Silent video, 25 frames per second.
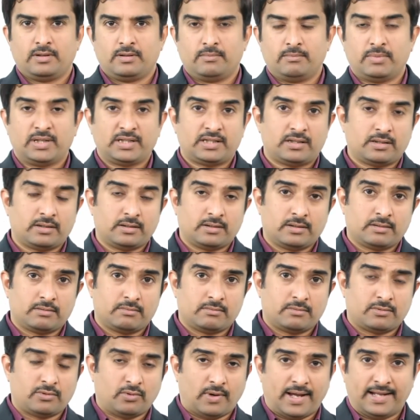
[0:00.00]
but
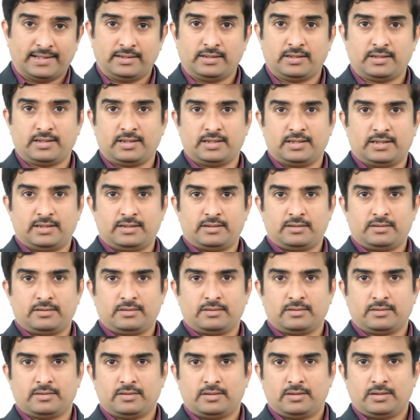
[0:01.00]
rather than
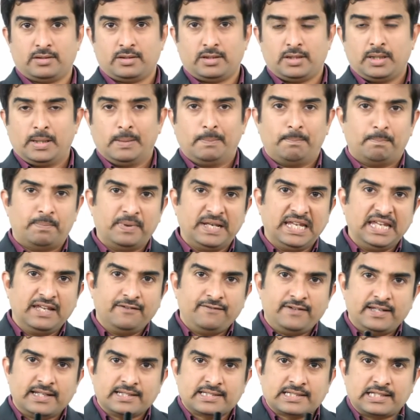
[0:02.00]

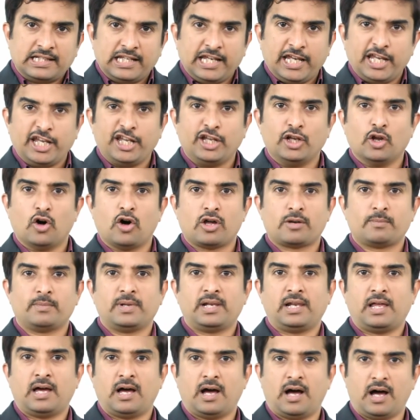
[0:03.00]
previously
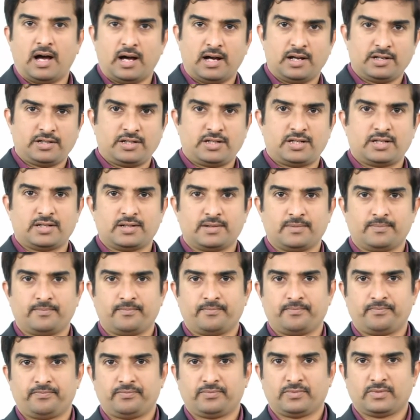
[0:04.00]
normal heart,
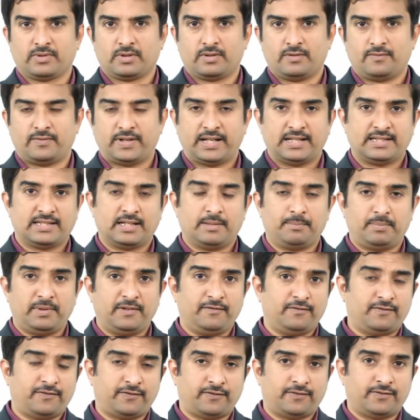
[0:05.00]
for example,
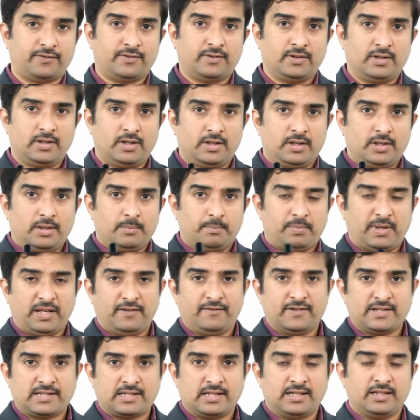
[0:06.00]
if
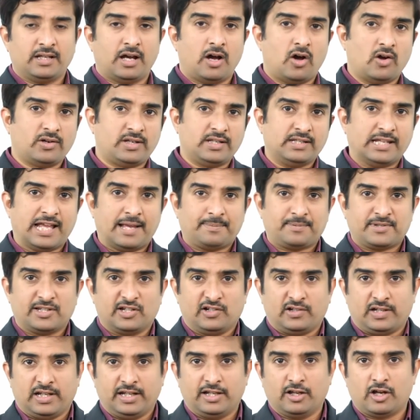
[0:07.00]
previously the heart is
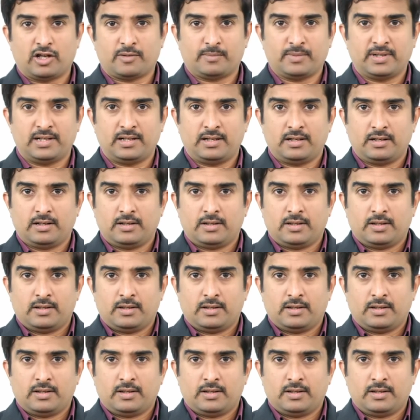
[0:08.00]
absolutely normal,